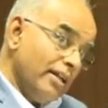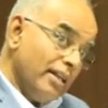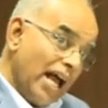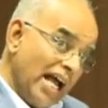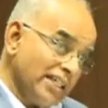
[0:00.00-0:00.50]

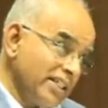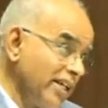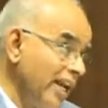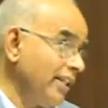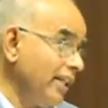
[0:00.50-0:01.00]
last
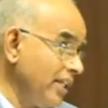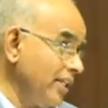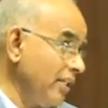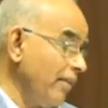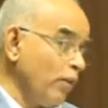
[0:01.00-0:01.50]
day, that is
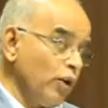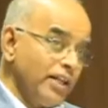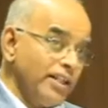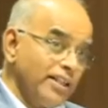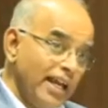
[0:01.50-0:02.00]
on the
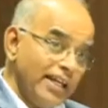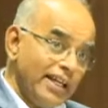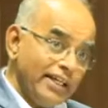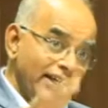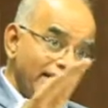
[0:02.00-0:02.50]
14th day, he
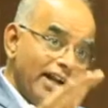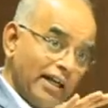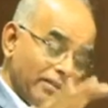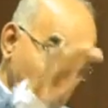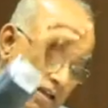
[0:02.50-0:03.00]
did not